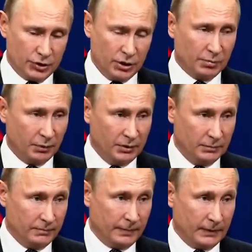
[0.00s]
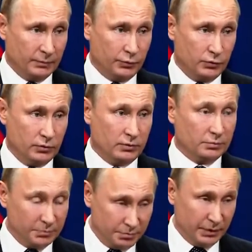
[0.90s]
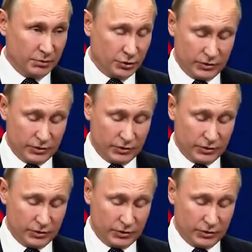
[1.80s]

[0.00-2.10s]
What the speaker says: from the point of view of